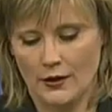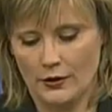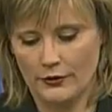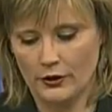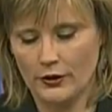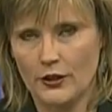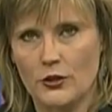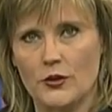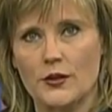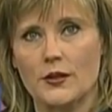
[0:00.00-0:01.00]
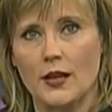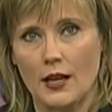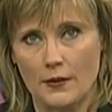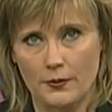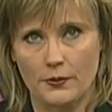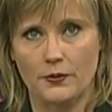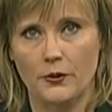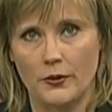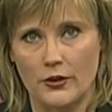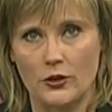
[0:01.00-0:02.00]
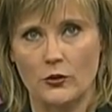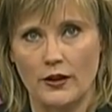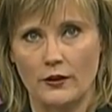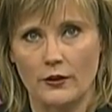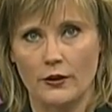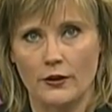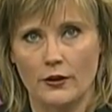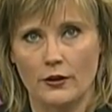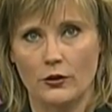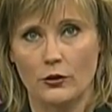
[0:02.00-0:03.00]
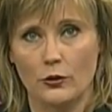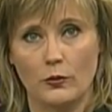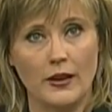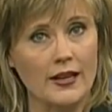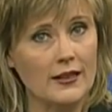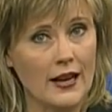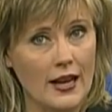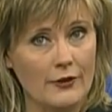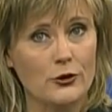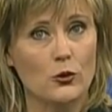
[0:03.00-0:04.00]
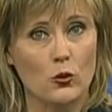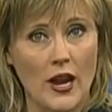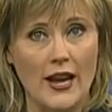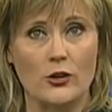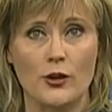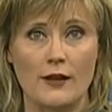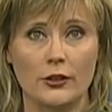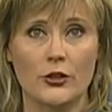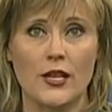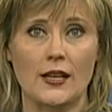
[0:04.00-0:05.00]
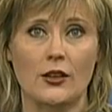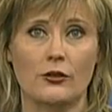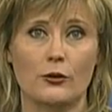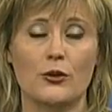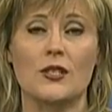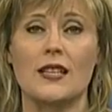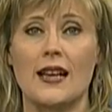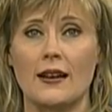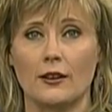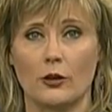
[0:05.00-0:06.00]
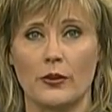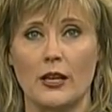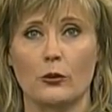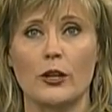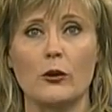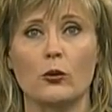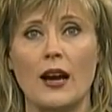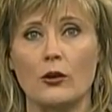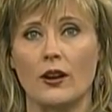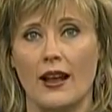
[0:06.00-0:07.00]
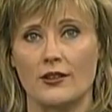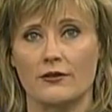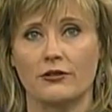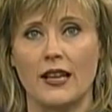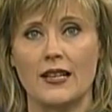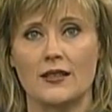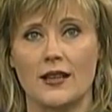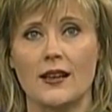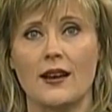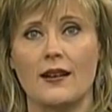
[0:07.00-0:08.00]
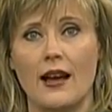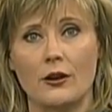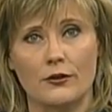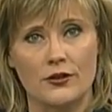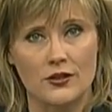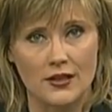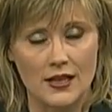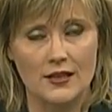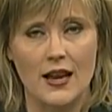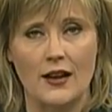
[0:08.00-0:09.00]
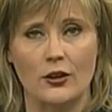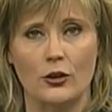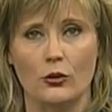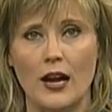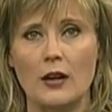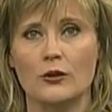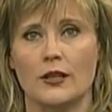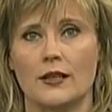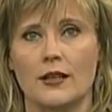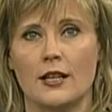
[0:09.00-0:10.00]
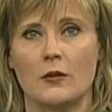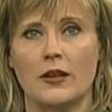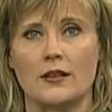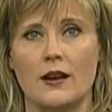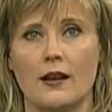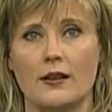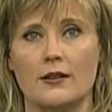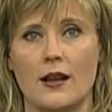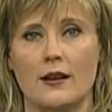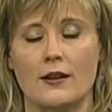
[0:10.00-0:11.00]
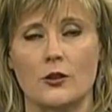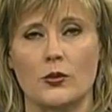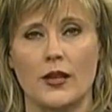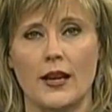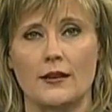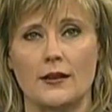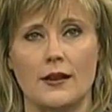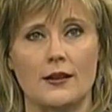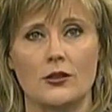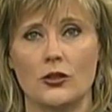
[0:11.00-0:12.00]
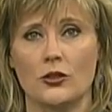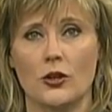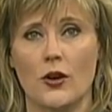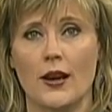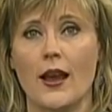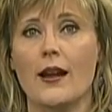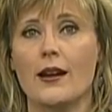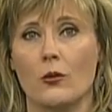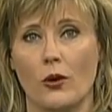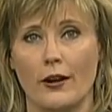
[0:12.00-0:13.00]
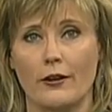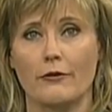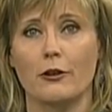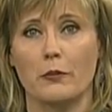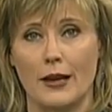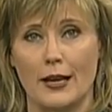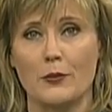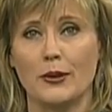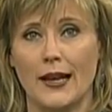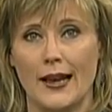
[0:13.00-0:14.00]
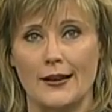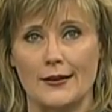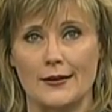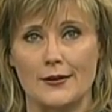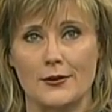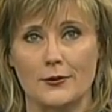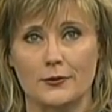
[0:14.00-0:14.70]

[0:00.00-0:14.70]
Well, if you're looking to escape the winter weather, you might have to wait. Travelers heading through Seattle are being rerouted as flights in and out of SeaTac are grounded. But as Kylie Stanton explains, it isn't deterring anyone from making plans.